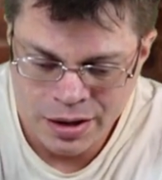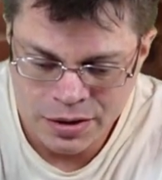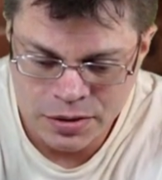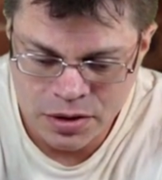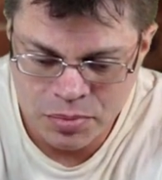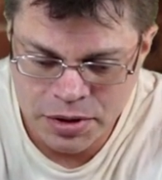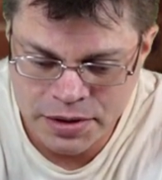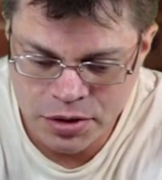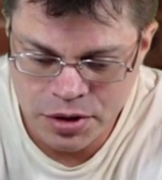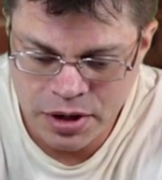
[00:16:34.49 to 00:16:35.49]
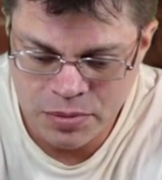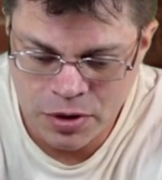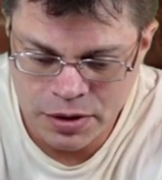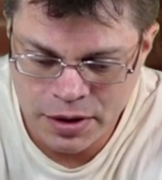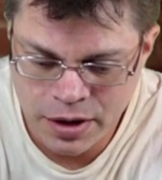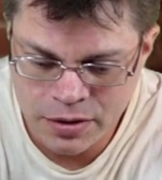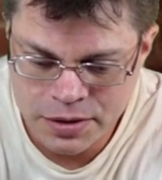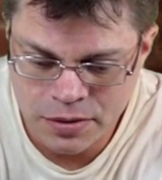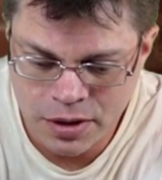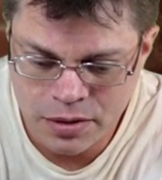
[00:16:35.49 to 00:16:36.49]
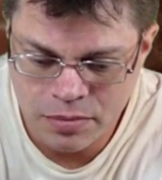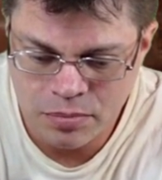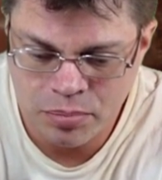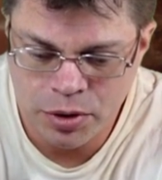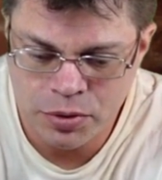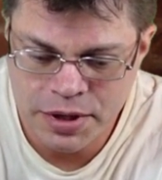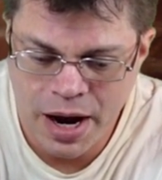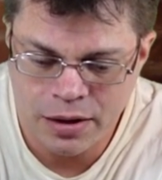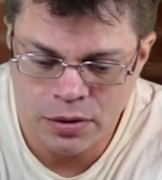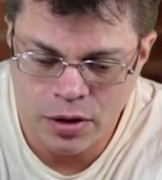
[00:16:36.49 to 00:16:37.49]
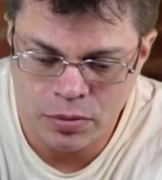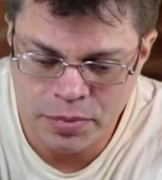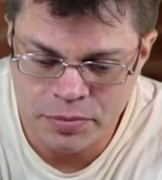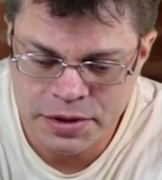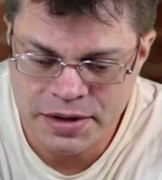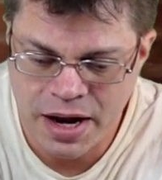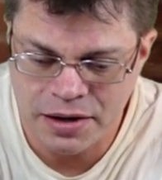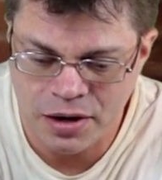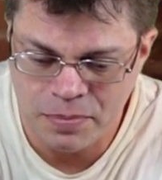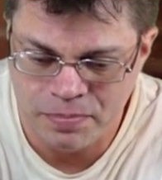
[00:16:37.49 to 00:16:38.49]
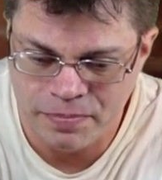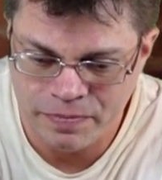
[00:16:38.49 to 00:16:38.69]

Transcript: Let's just position him on there so that blue tack will help him stand up.